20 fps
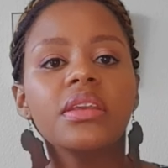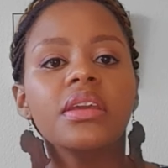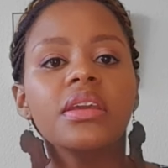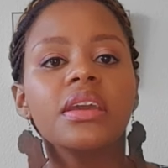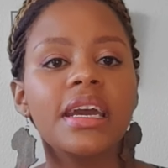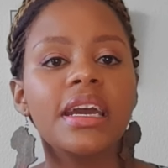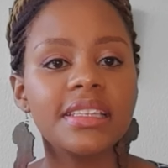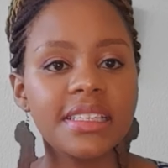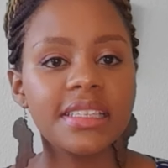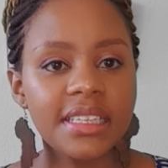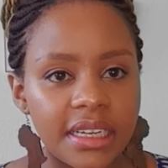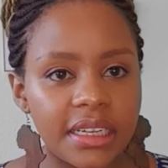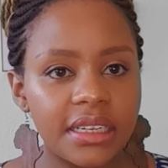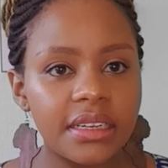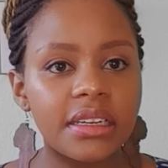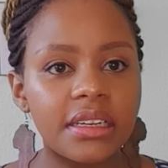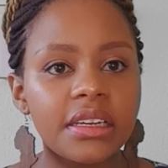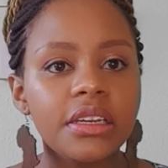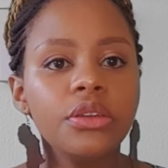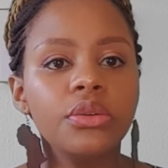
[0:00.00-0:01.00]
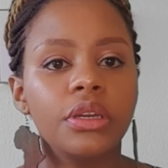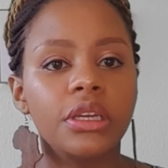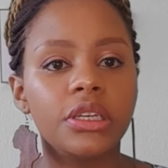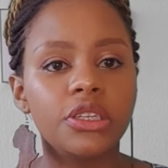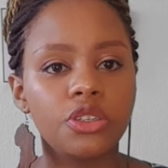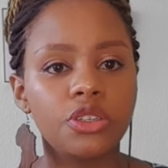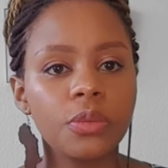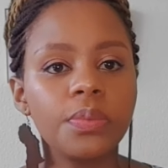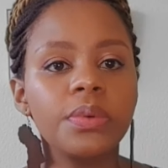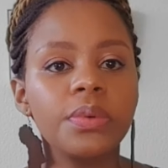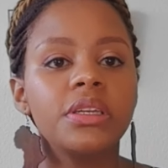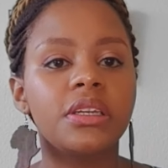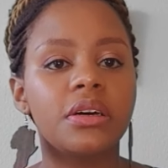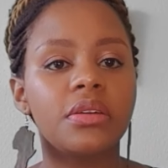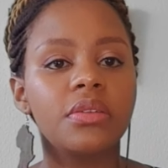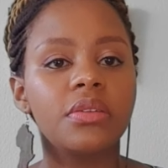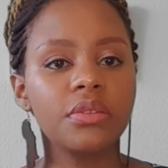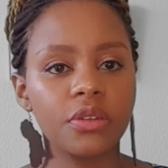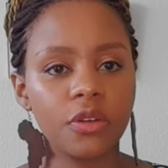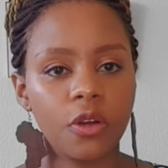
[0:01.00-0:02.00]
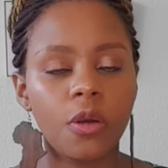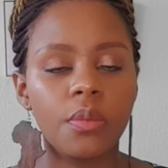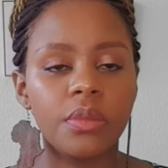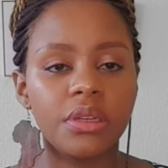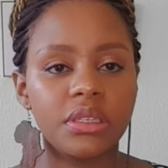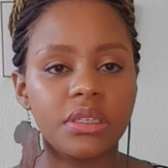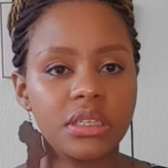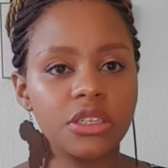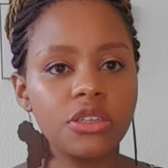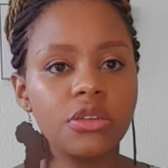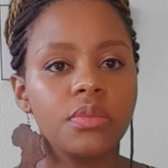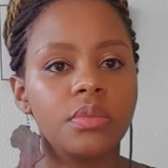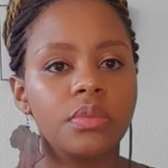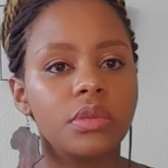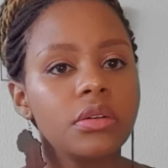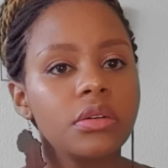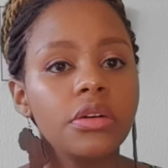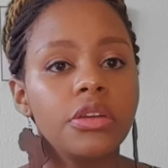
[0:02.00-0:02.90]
And secondly, you can drop it down on the comment section below.